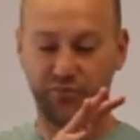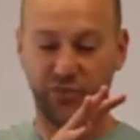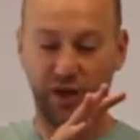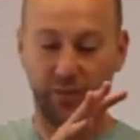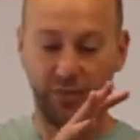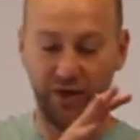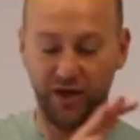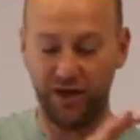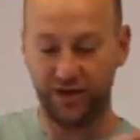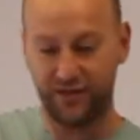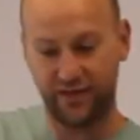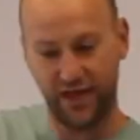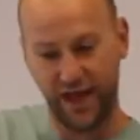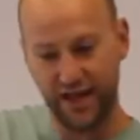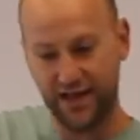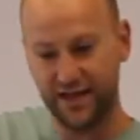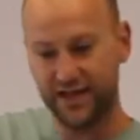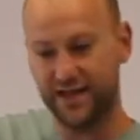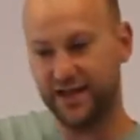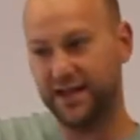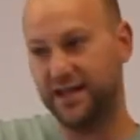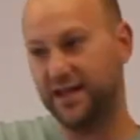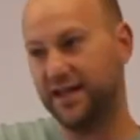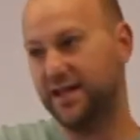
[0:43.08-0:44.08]
but then
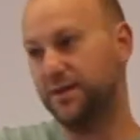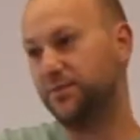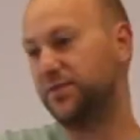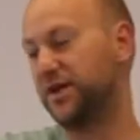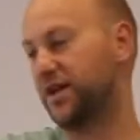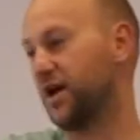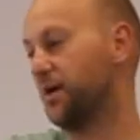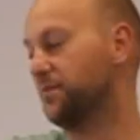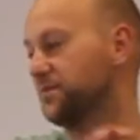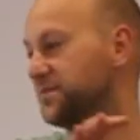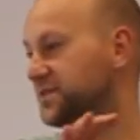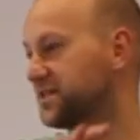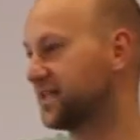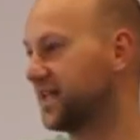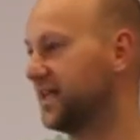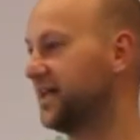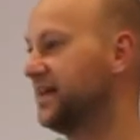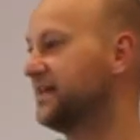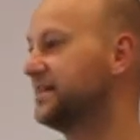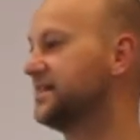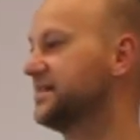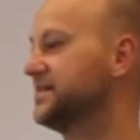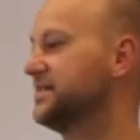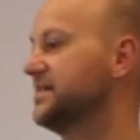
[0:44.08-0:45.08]
he, he becomes
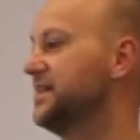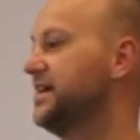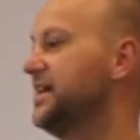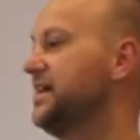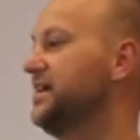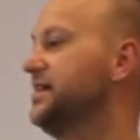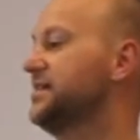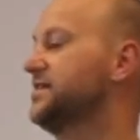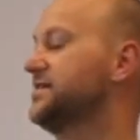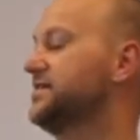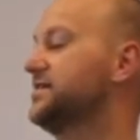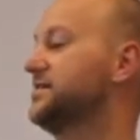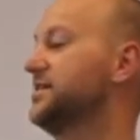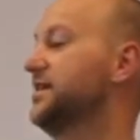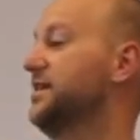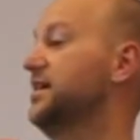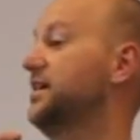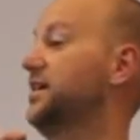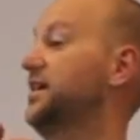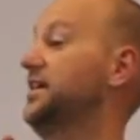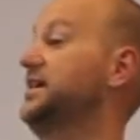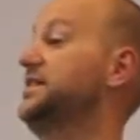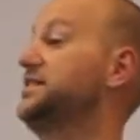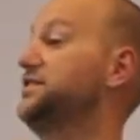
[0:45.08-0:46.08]
king, doesn't he? And
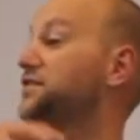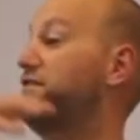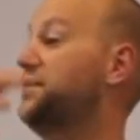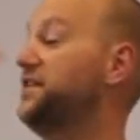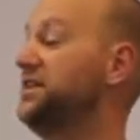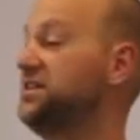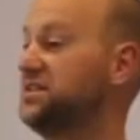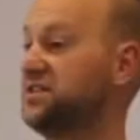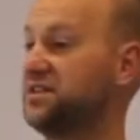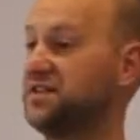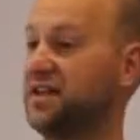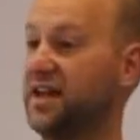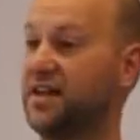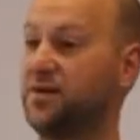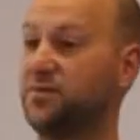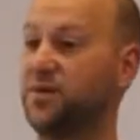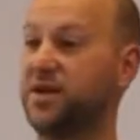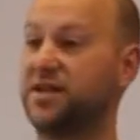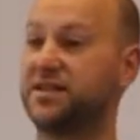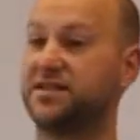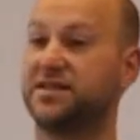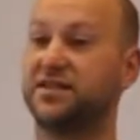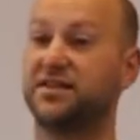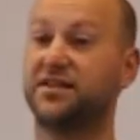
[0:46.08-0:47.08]
uh, he defeats his
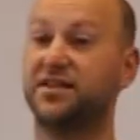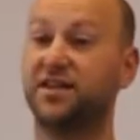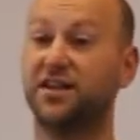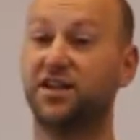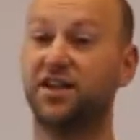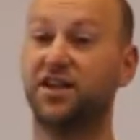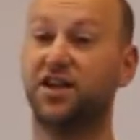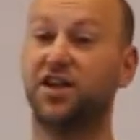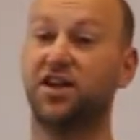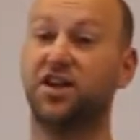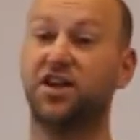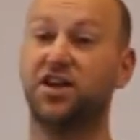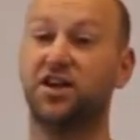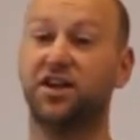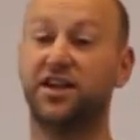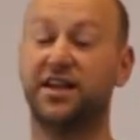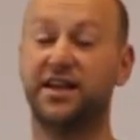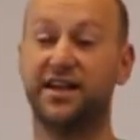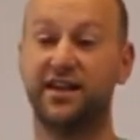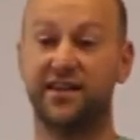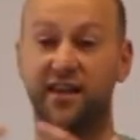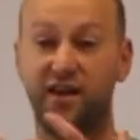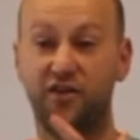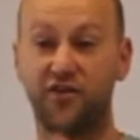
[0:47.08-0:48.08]
enemies, and, and
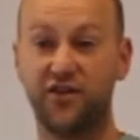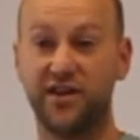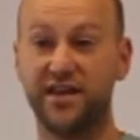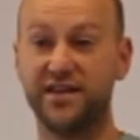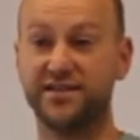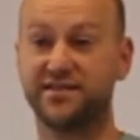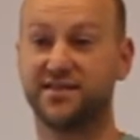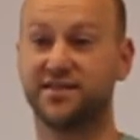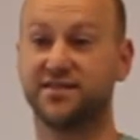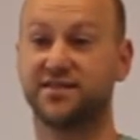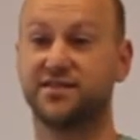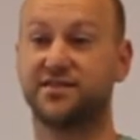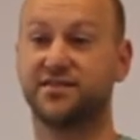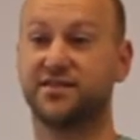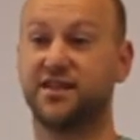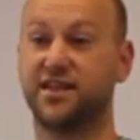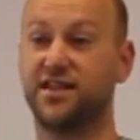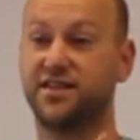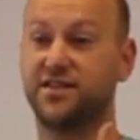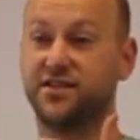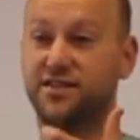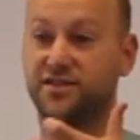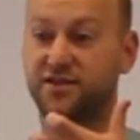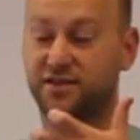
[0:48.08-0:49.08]
uh, he, there he is as
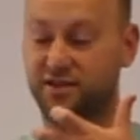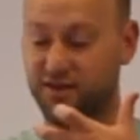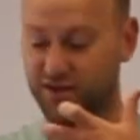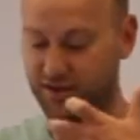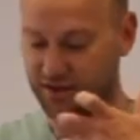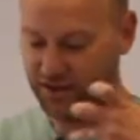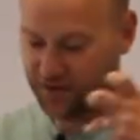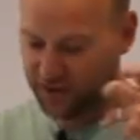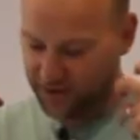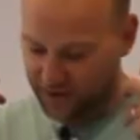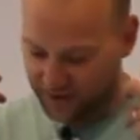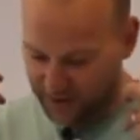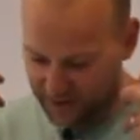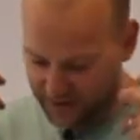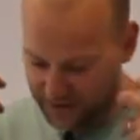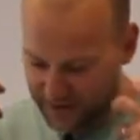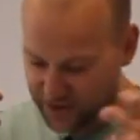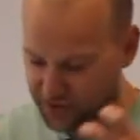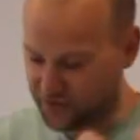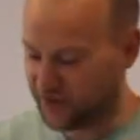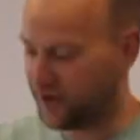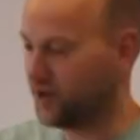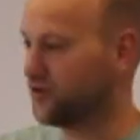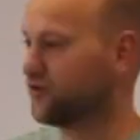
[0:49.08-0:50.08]
in in
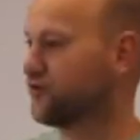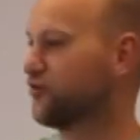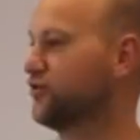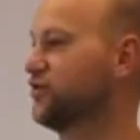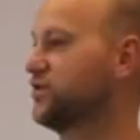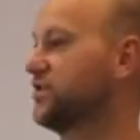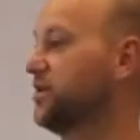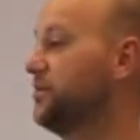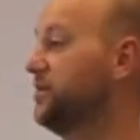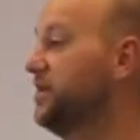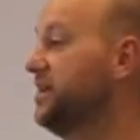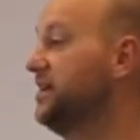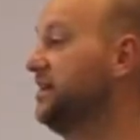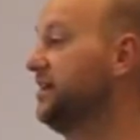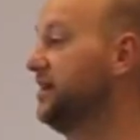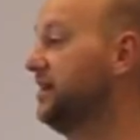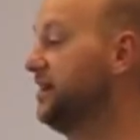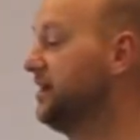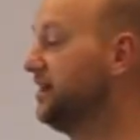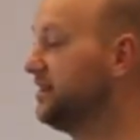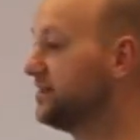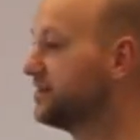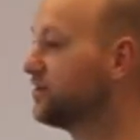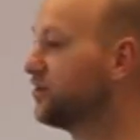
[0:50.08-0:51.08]
Israel and Jerusalem, and
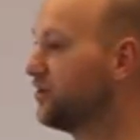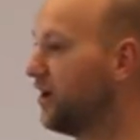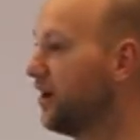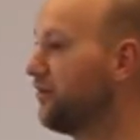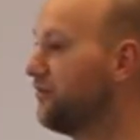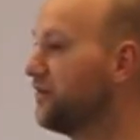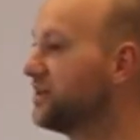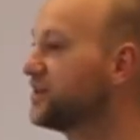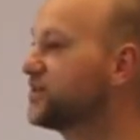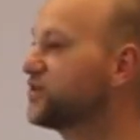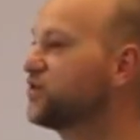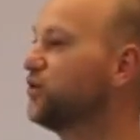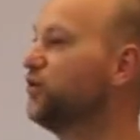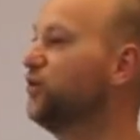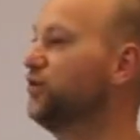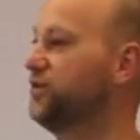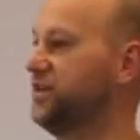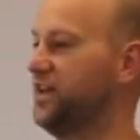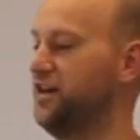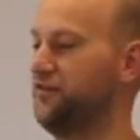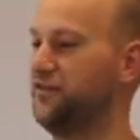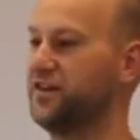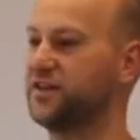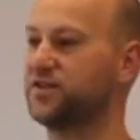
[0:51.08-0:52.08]
he, everything's
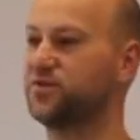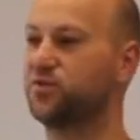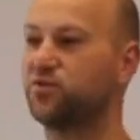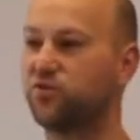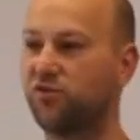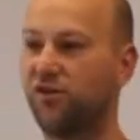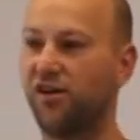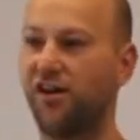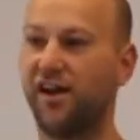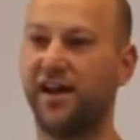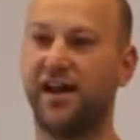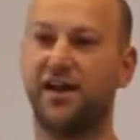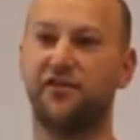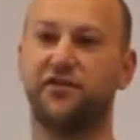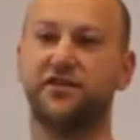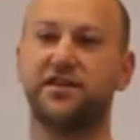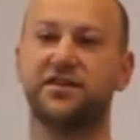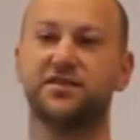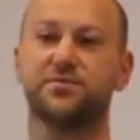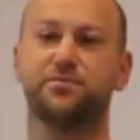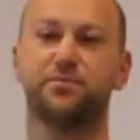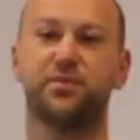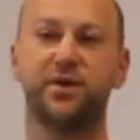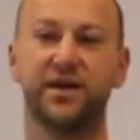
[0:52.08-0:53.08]
sorted, everything's right,
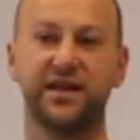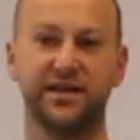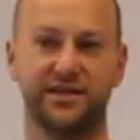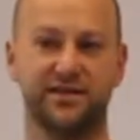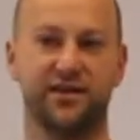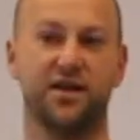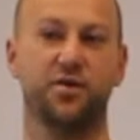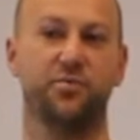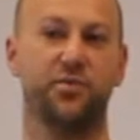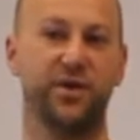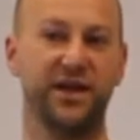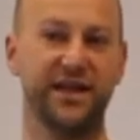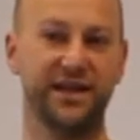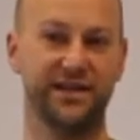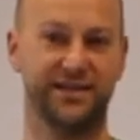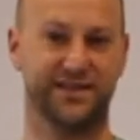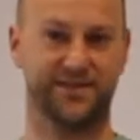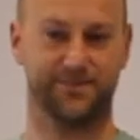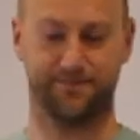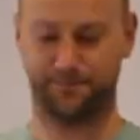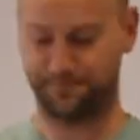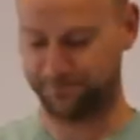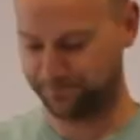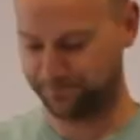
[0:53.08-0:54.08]
everything's pe- at peace.